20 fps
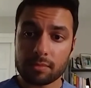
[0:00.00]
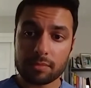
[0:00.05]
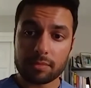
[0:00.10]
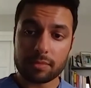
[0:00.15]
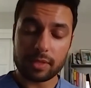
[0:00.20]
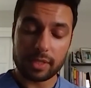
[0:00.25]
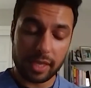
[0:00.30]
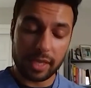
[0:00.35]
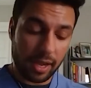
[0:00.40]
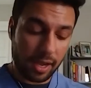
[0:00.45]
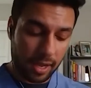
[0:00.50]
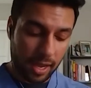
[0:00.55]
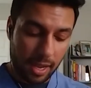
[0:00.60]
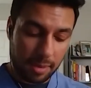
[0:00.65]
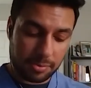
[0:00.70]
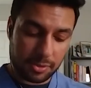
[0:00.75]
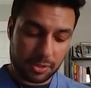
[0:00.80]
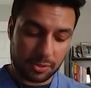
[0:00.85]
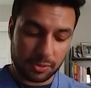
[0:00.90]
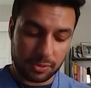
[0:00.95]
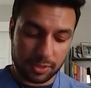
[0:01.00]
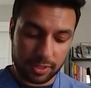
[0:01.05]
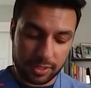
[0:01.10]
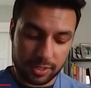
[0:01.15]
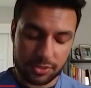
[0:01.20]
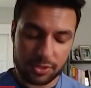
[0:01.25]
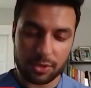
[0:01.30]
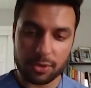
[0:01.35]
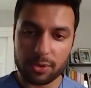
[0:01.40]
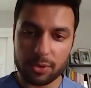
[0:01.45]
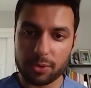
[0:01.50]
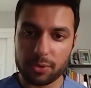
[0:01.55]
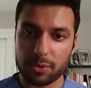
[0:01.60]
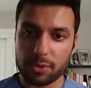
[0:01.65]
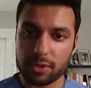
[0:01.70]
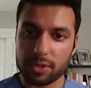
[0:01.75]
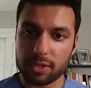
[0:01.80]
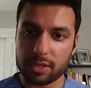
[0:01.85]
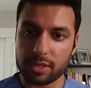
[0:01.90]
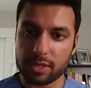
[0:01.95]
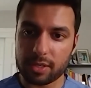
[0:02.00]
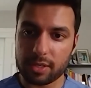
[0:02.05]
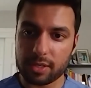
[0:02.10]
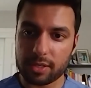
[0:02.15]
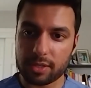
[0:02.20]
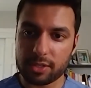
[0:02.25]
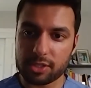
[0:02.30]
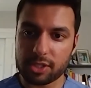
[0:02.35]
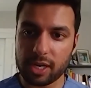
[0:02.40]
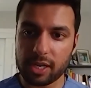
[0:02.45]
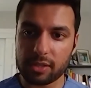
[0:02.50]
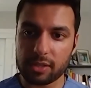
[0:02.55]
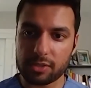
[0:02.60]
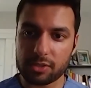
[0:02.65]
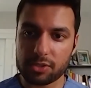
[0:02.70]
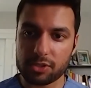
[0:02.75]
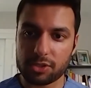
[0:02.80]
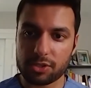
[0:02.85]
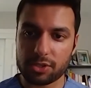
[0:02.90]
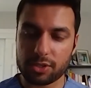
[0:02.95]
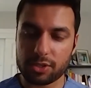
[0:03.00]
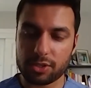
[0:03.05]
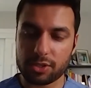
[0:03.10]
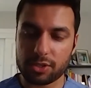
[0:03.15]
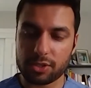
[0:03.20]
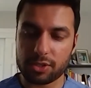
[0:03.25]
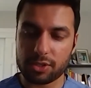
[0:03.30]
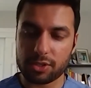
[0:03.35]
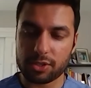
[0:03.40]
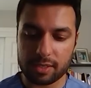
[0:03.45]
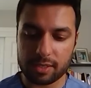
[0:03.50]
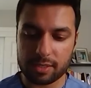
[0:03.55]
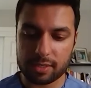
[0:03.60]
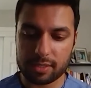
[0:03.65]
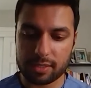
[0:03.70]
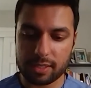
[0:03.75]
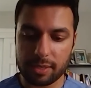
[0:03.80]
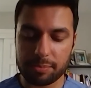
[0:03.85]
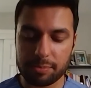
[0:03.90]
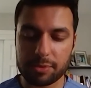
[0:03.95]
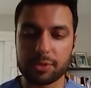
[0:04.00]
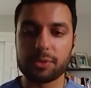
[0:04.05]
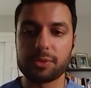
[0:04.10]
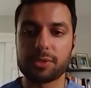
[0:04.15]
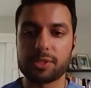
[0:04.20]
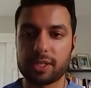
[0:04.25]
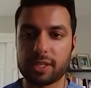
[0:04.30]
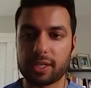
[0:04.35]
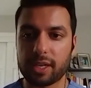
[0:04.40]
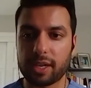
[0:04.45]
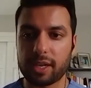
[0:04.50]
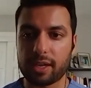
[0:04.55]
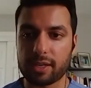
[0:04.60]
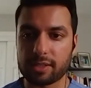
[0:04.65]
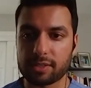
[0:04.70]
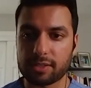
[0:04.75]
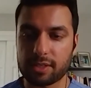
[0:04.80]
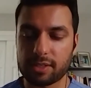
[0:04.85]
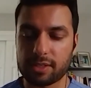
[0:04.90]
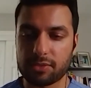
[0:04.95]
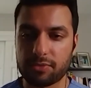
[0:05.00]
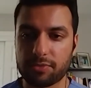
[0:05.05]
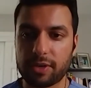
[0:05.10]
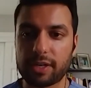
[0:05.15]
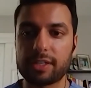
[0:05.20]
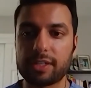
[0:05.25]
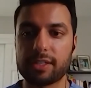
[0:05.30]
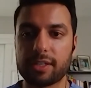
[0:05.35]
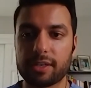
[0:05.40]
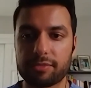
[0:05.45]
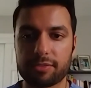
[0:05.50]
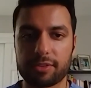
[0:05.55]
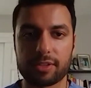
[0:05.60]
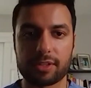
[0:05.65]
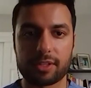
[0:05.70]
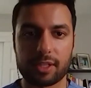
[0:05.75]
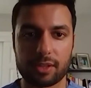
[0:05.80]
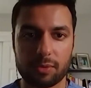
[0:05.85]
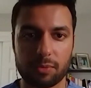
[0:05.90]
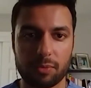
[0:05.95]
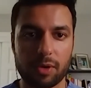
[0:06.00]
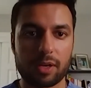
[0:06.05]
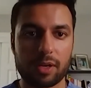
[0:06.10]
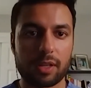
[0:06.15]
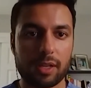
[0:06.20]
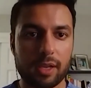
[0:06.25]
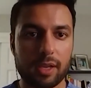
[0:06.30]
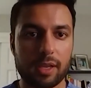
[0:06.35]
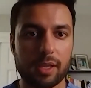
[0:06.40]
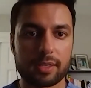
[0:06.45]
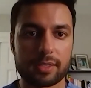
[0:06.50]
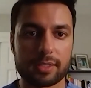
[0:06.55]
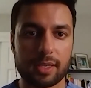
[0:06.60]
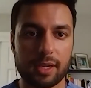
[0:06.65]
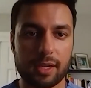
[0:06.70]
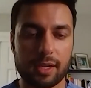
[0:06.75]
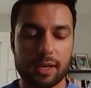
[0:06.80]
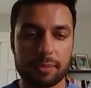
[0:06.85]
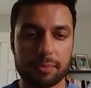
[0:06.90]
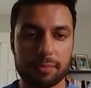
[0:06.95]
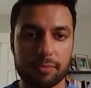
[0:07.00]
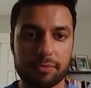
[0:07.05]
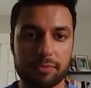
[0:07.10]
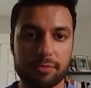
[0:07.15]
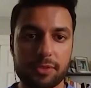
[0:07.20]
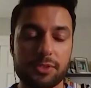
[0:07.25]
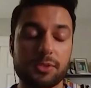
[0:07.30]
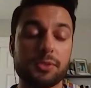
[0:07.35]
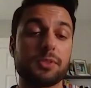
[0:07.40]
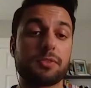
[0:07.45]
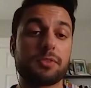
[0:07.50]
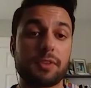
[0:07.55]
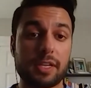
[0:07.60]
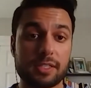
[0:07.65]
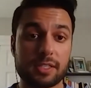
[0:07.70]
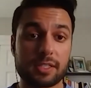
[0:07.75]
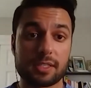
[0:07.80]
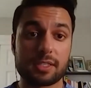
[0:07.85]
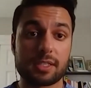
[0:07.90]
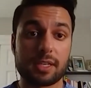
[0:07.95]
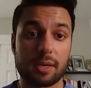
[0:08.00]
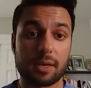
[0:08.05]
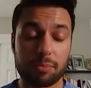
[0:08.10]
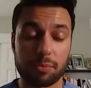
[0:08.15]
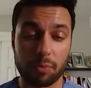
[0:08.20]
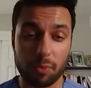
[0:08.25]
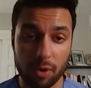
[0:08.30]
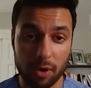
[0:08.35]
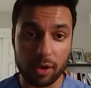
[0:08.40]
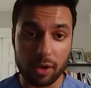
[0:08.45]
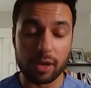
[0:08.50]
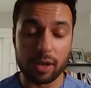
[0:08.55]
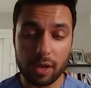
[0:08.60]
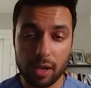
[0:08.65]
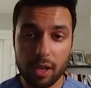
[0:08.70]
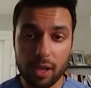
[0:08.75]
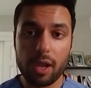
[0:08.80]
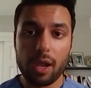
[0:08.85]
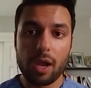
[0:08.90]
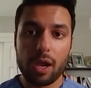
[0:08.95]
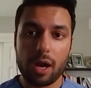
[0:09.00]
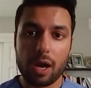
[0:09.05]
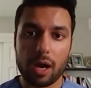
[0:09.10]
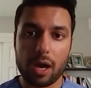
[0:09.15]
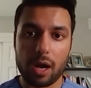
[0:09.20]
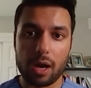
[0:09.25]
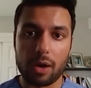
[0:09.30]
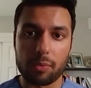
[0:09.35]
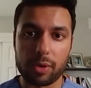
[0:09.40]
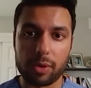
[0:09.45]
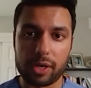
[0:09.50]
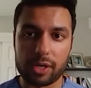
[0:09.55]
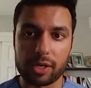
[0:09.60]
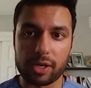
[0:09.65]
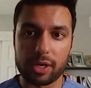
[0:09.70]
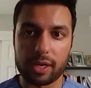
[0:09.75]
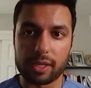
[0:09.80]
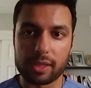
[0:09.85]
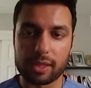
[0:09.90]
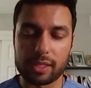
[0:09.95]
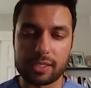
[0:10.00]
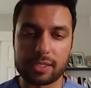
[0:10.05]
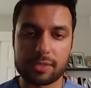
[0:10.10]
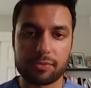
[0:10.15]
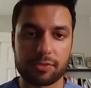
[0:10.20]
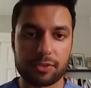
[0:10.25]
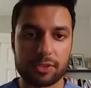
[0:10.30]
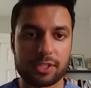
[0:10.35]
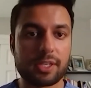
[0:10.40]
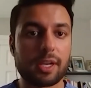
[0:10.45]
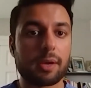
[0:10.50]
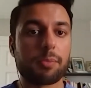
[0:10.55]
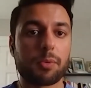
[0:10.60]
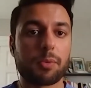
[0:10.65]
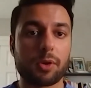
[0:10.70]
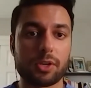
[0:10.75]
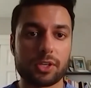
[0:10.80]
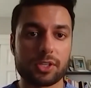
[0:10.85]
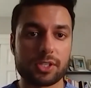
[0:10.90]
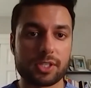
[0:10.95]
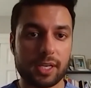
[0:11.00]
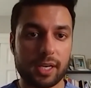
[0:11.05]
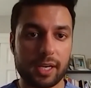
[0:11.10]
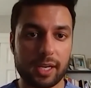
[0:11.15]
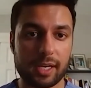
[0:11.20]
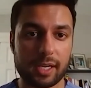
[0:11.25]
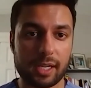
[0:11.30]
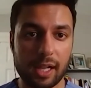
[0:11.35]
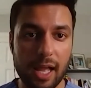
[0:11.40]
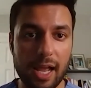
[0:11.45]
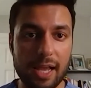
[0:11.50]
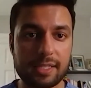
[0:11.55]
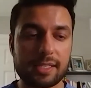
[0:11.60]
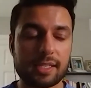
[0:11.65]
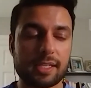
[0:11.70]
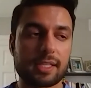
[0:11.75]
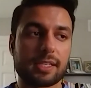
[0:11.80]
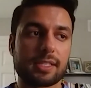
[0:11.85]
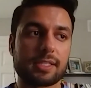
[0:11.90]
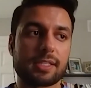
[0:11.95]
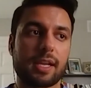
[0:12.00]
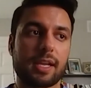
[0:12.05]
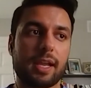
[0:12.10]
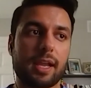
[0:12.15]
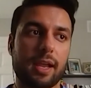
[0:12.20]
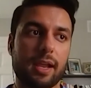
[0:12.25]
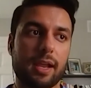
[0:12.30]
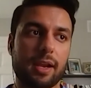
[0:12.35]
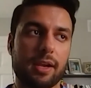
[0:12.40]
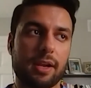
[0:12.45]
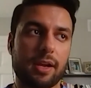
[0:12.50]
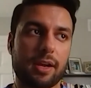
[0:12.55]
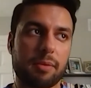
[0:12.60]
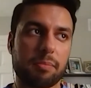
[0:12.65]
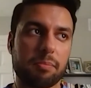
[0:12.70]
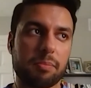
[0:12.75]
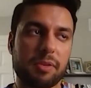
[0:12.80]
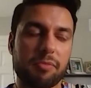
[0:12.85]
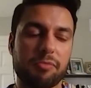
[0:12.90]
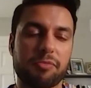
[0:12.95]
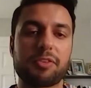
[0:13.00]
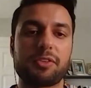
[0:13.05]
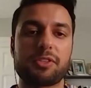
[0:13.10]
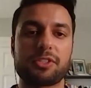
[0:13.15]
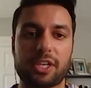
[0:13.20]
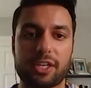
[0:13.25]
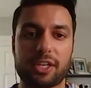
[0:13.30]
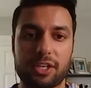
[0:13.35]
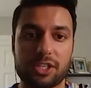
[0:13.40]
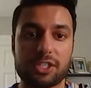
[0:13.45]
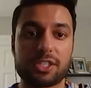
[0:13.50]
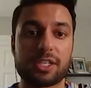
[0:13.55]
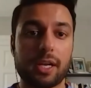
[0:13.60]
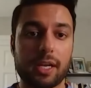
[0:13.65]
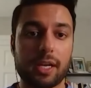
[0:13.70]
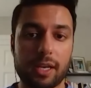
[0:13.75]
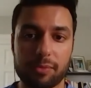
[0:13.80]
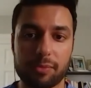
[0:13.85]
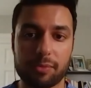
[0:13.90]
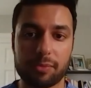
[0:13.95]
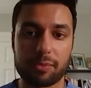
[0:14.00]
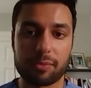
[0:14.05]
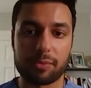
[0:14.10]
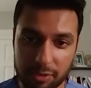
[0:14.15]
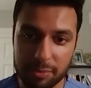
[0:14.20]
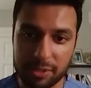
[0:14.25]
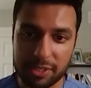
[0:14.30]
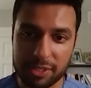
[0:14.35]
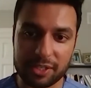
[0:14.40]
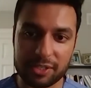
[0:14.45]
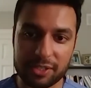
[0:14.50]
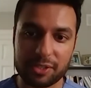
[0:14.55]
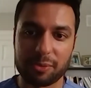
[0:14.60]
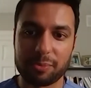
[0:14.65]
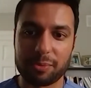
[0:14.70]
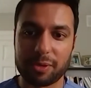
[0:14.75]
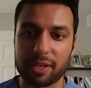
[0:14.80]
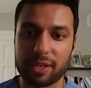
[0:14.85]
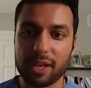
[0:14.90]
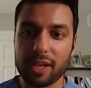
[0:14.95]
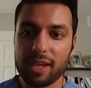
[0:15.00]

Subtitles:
Yeah, absolutely. So the challenge in step two CK is very different than the one that students face in step one, where at least for step one you're sitting in classes and it feels like you're studying relevant material. But